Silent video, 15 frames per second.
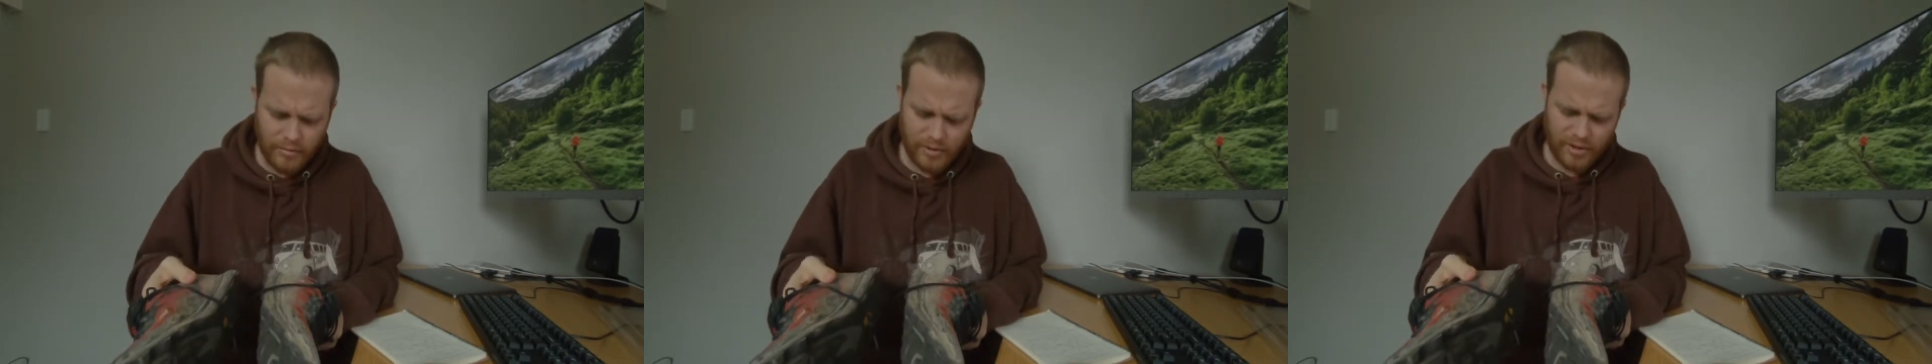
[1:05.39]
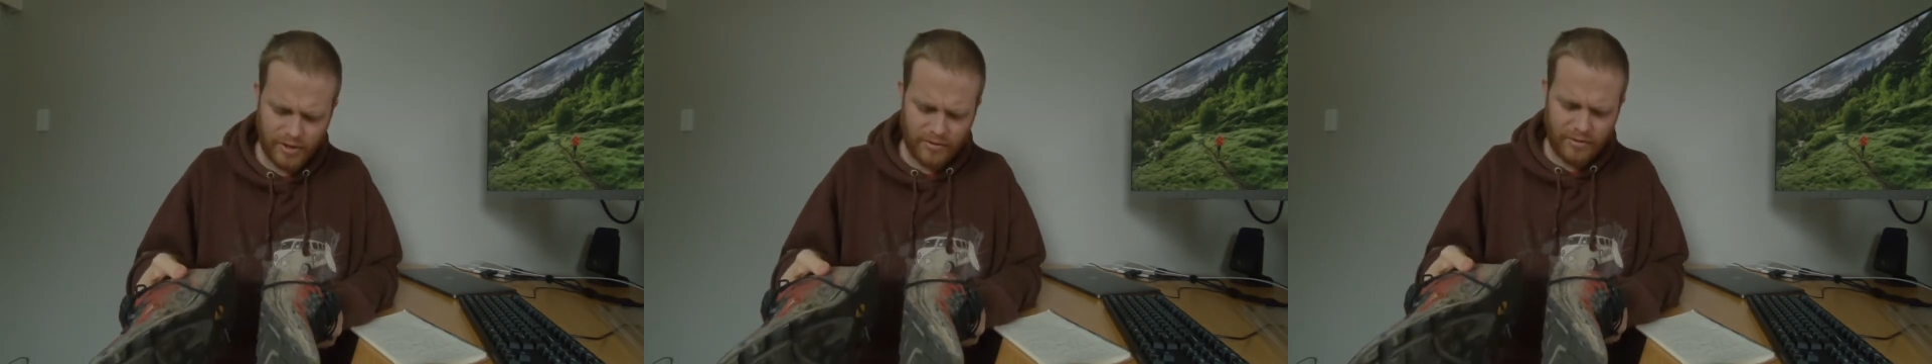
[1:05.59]

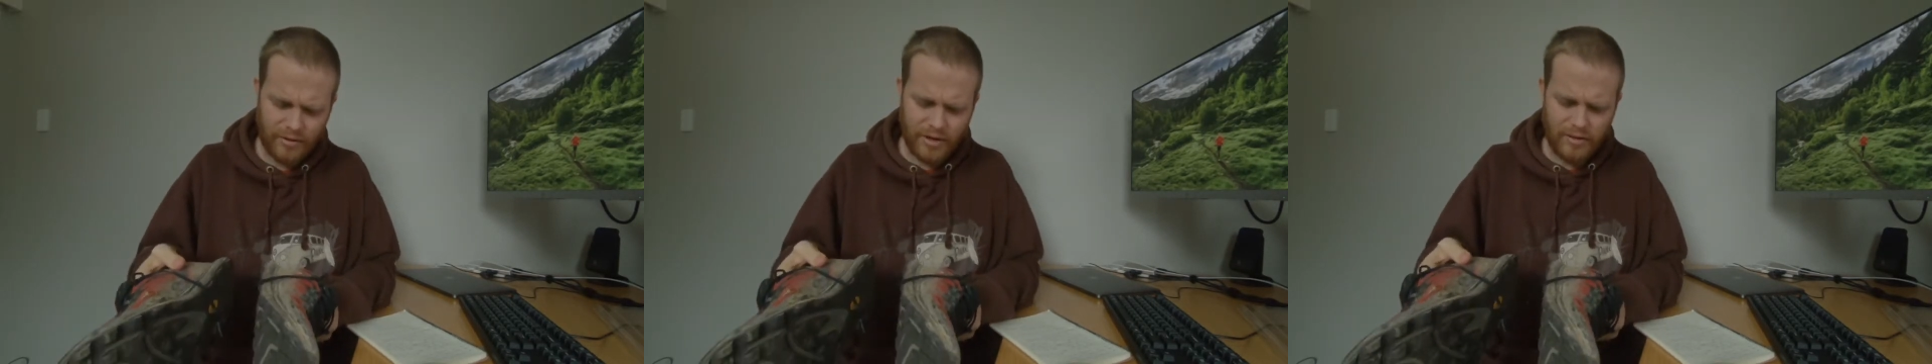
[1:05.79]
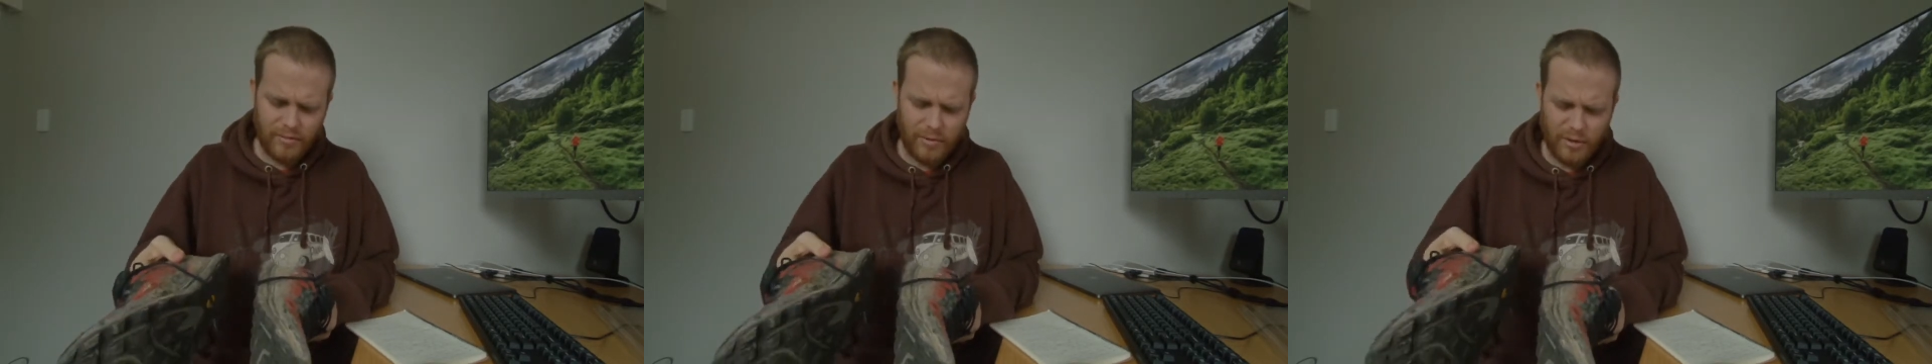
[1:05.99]
which I
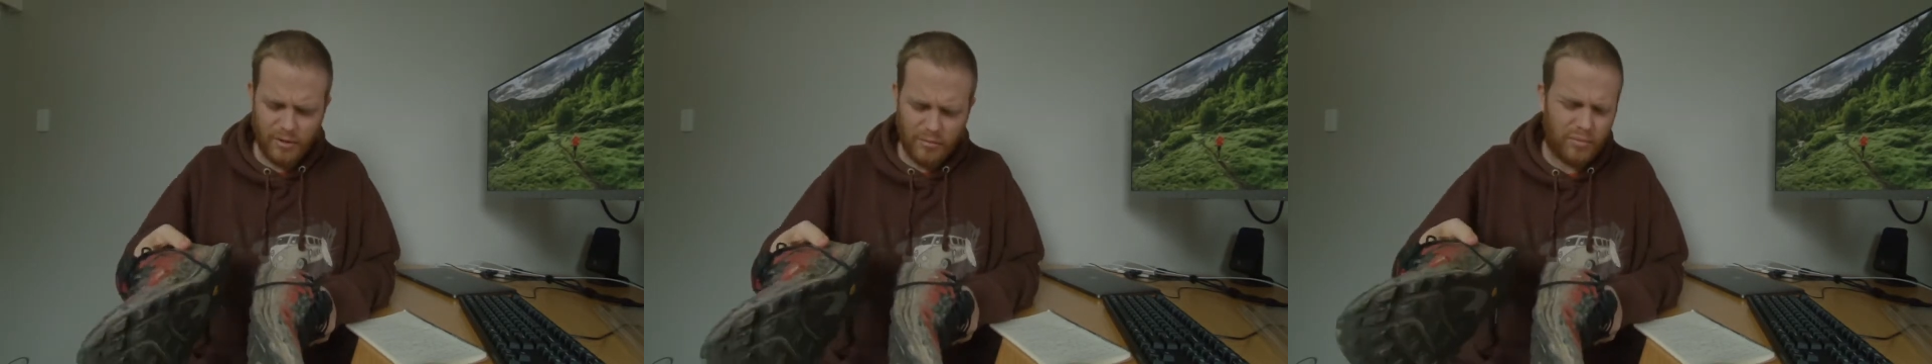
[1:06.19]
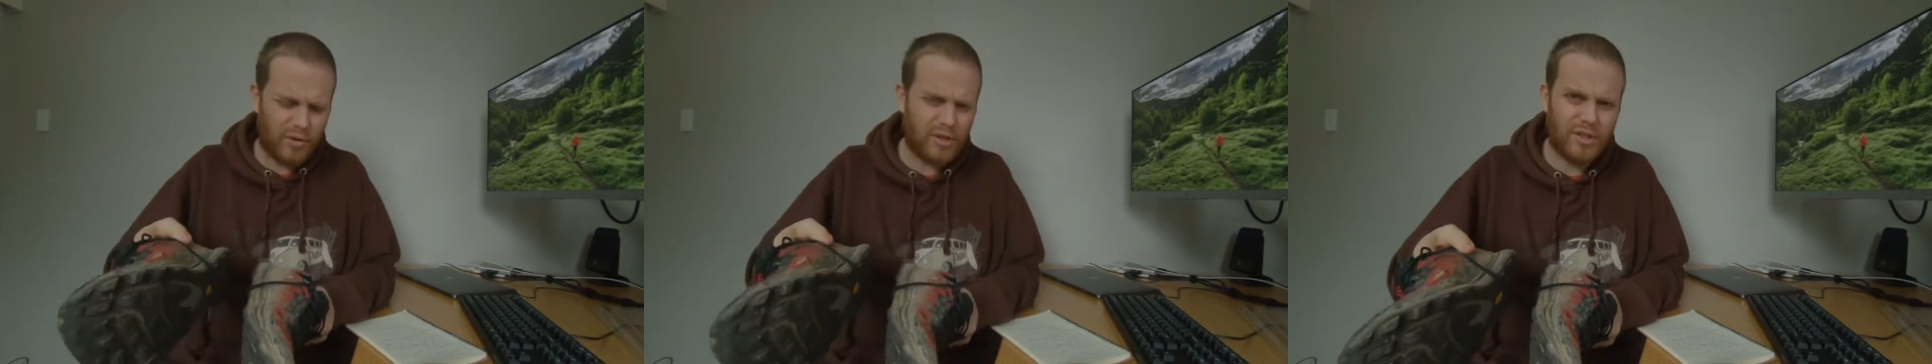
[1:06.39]
find you
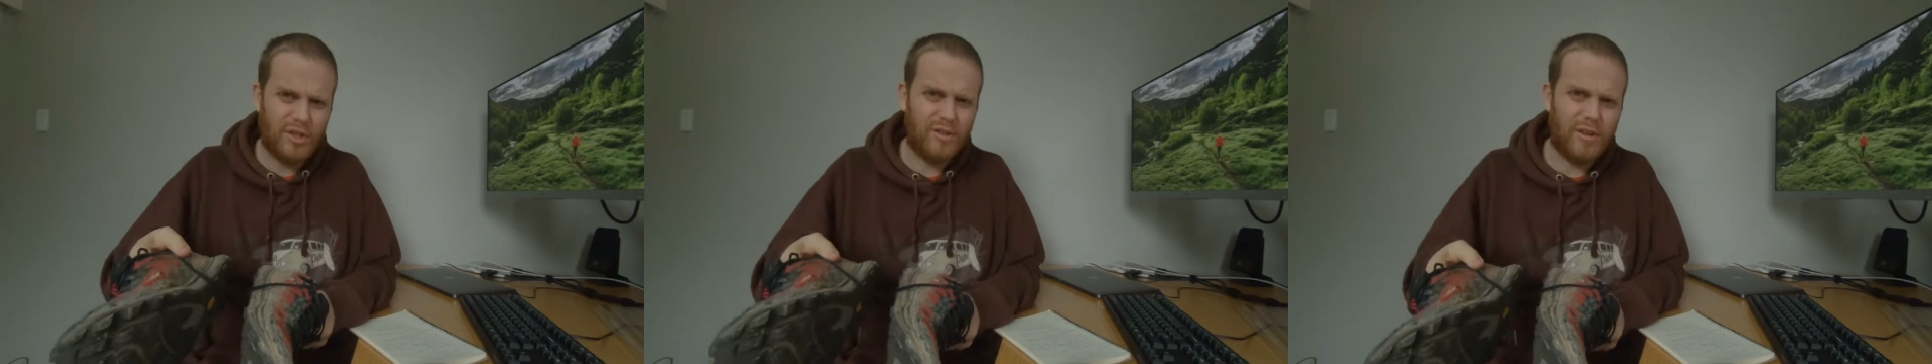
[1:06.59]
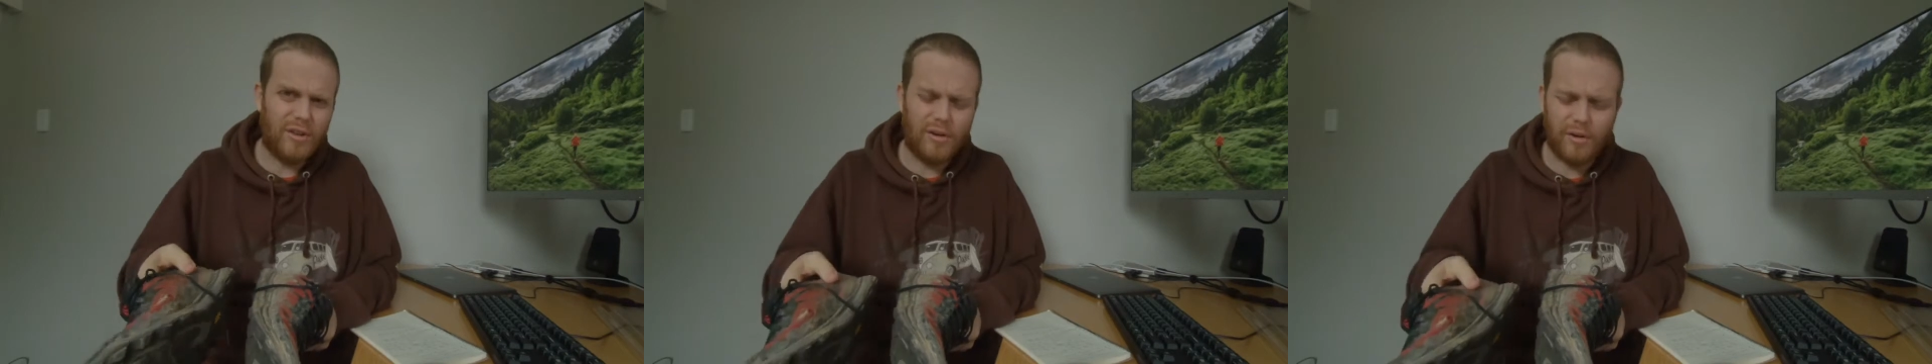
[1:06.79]
can brush the
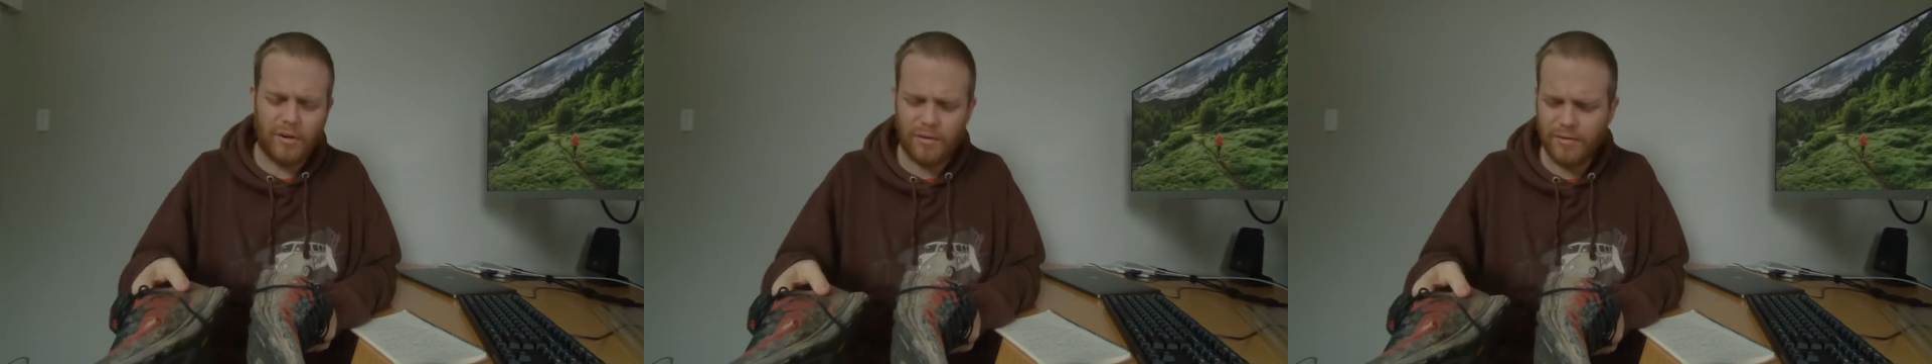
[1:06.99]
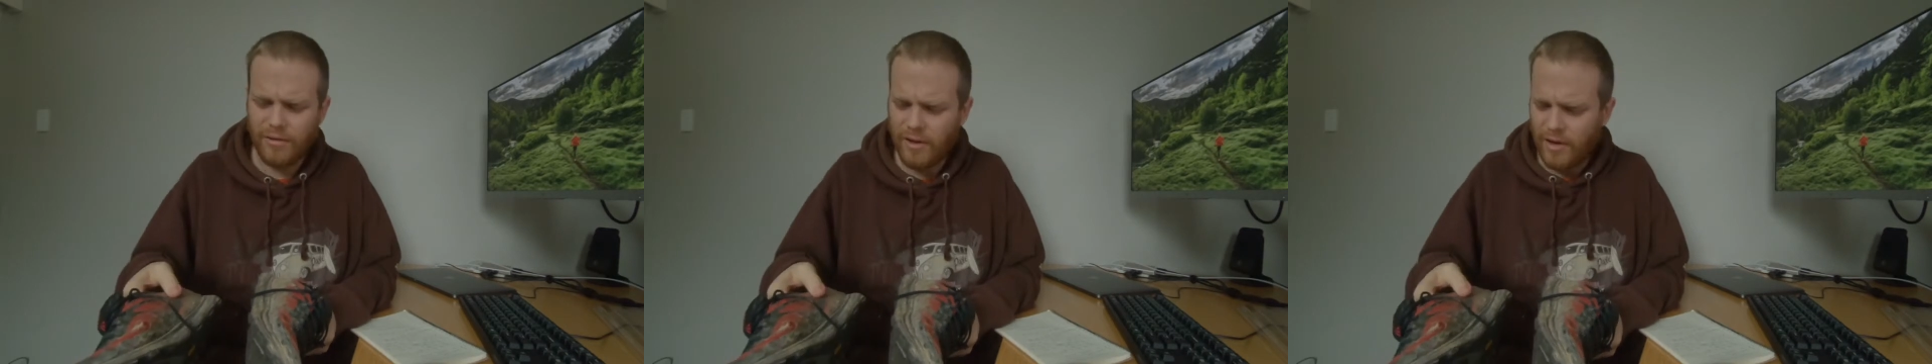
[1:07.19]
dirt
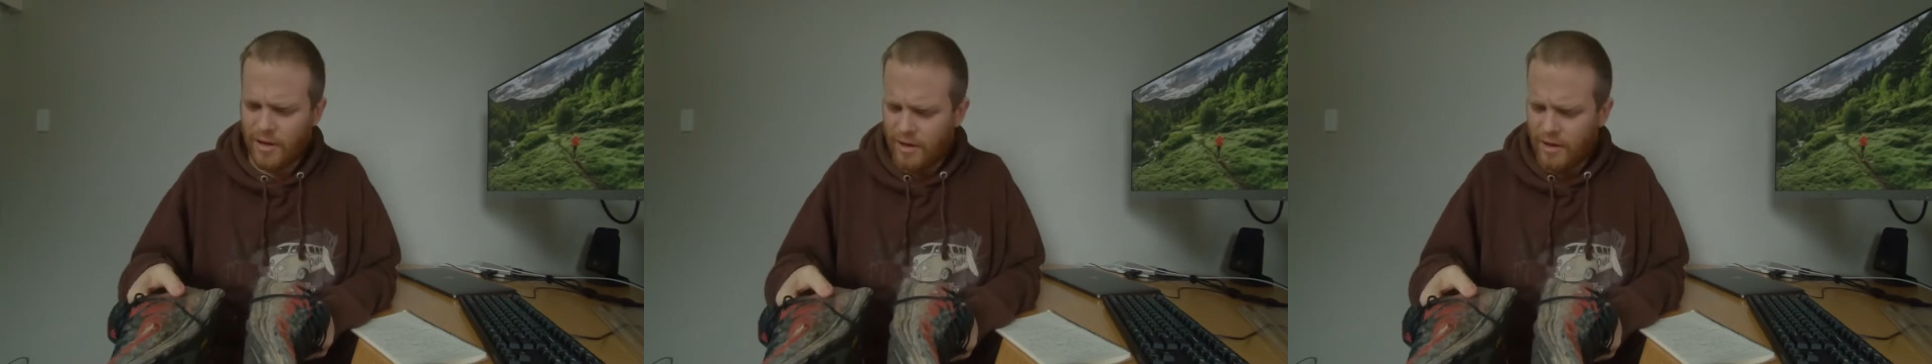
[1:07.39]
off,